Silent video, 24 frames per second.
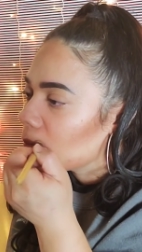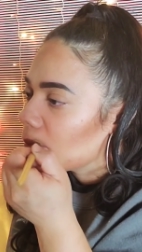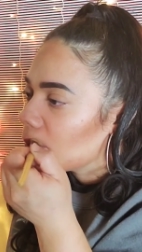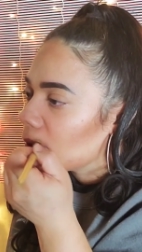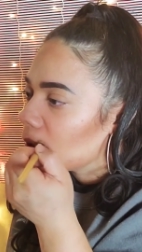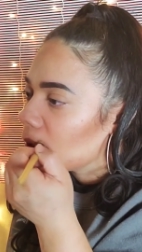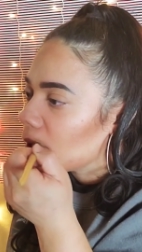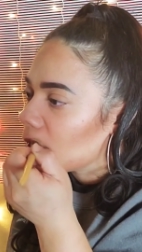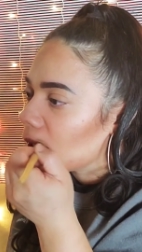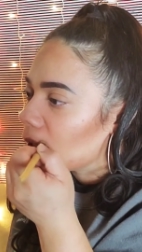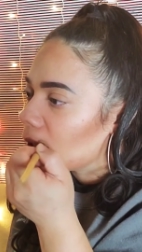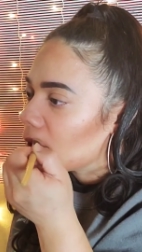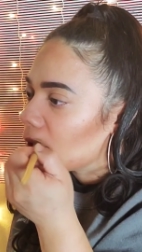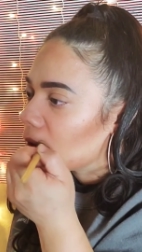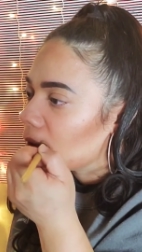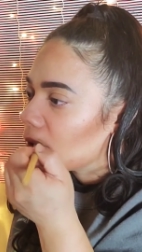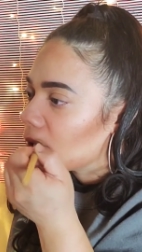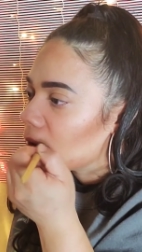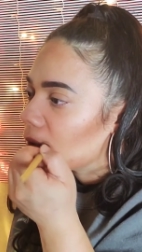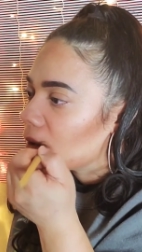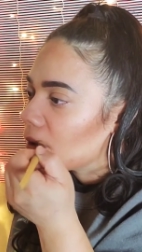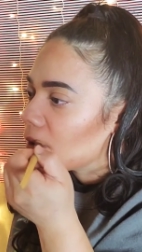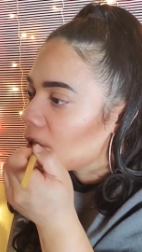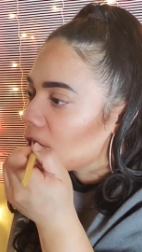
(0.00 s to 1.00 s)
put that
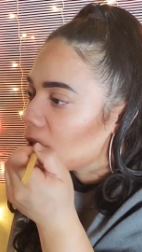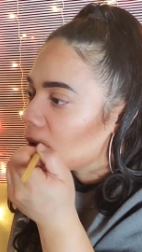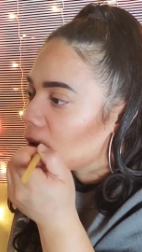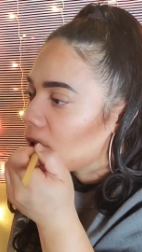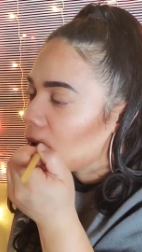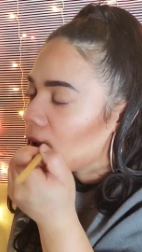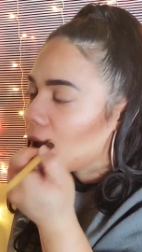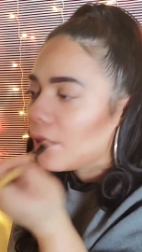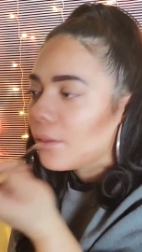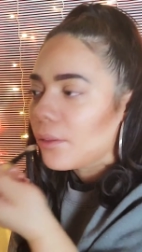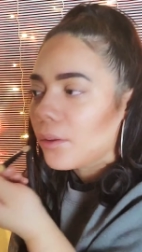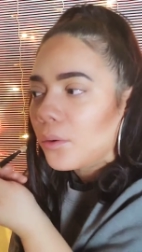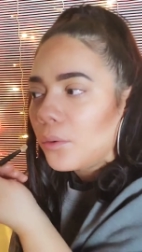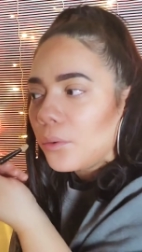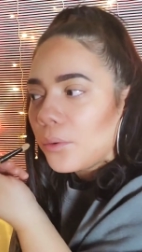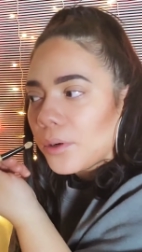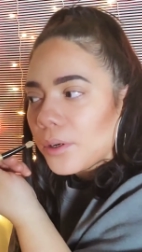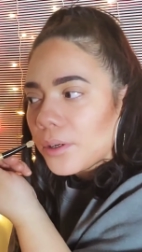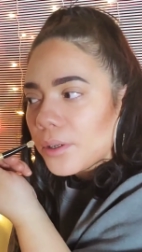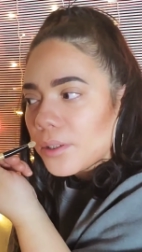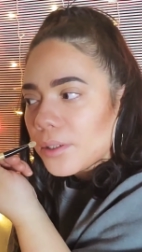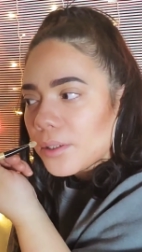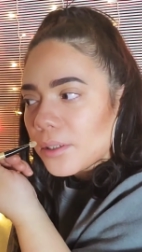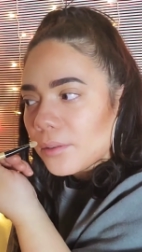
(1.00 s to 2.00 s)
on the
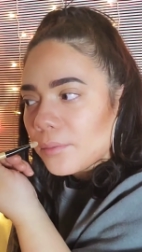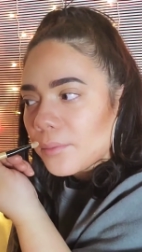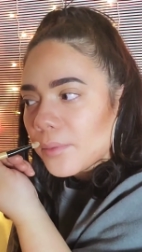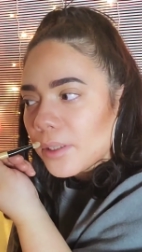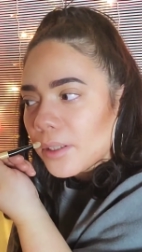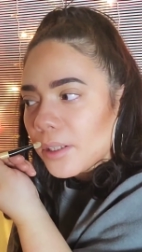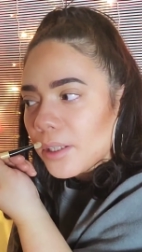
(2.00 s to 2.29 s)
corners of my